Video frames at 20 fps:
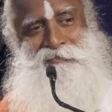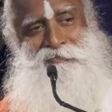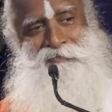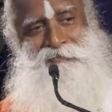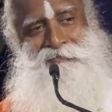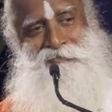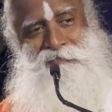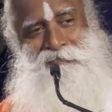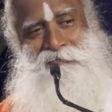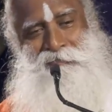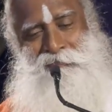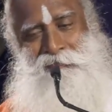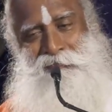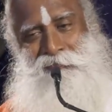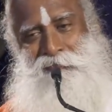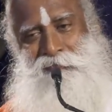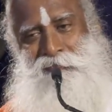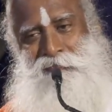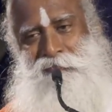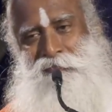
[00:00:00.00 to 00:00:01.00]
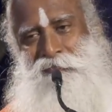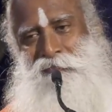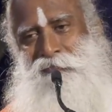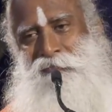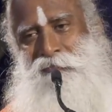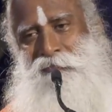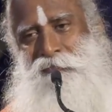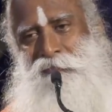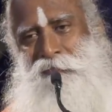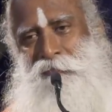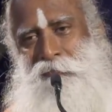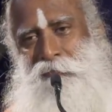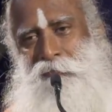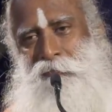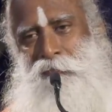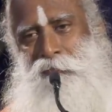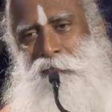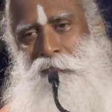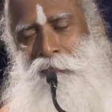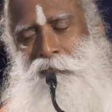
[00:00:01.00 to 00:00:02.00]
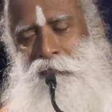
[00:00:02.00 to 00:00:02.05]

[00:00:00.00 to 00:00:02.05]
(silence)